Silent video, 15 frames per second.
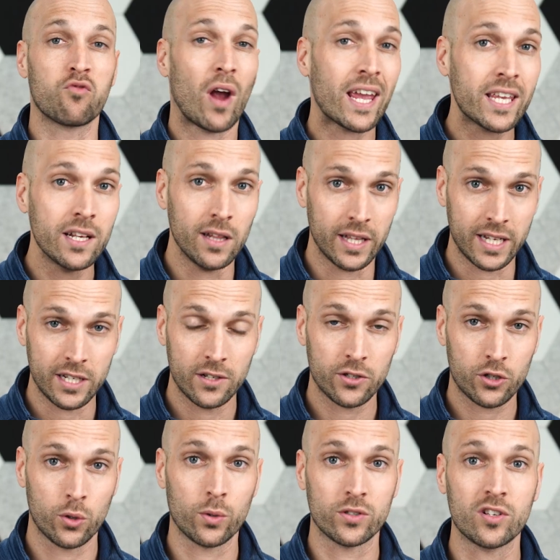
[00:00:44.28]
regulate
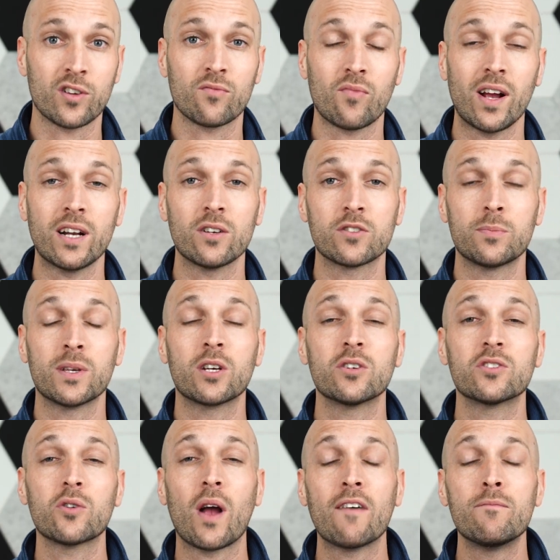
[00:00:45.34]
short-term rentals
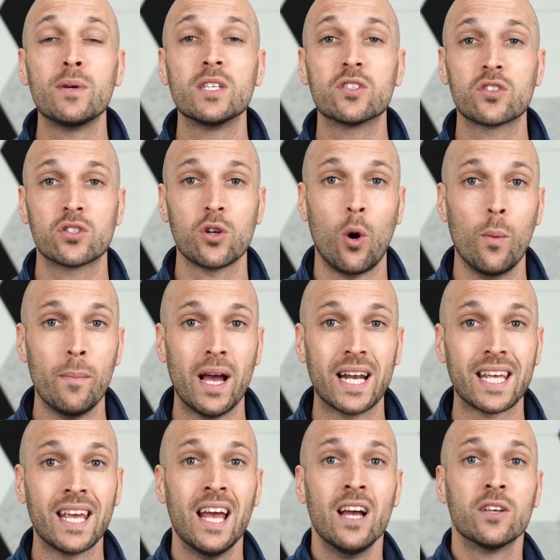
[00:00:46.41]
because there have been so
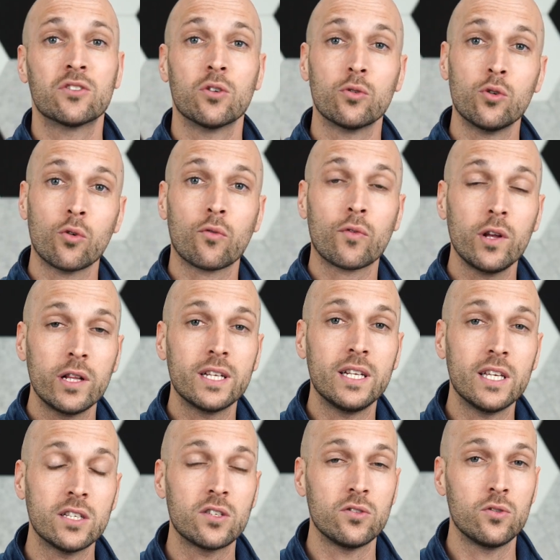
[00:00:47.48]
many. So you really
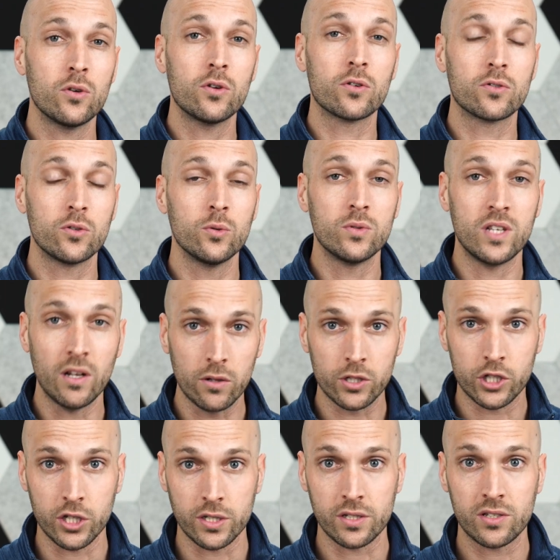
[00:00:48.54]
need to do your due
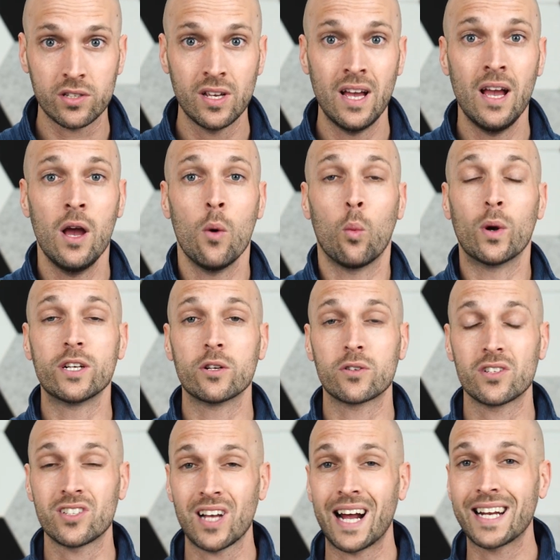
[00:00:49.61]
diligence when you're
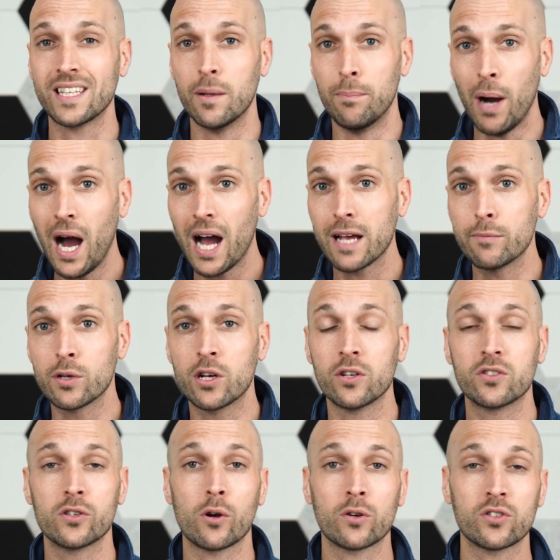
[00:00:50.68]
deciding to buy
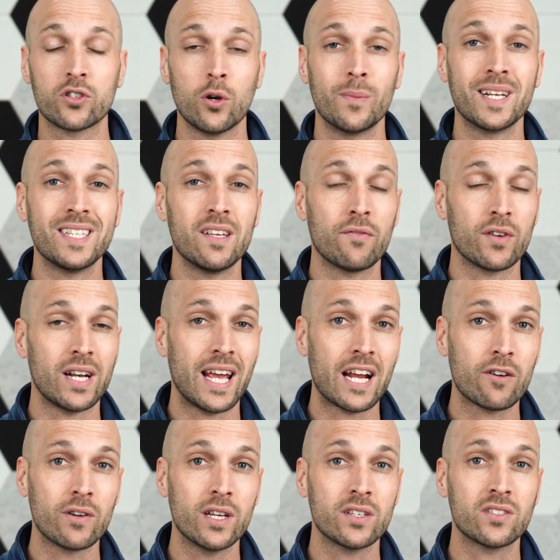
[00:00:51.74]
because there are so many different
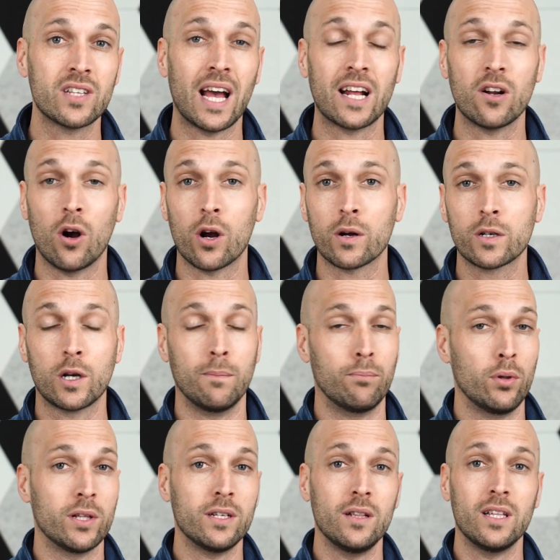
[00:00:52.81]
areas that are
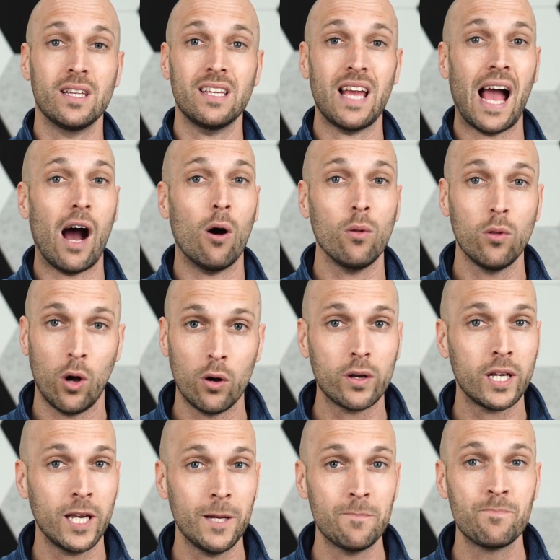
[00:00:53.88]
completely
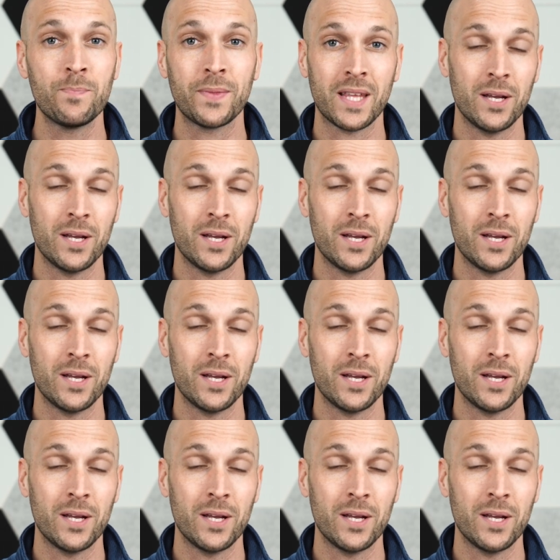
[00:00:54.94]
outlawing it.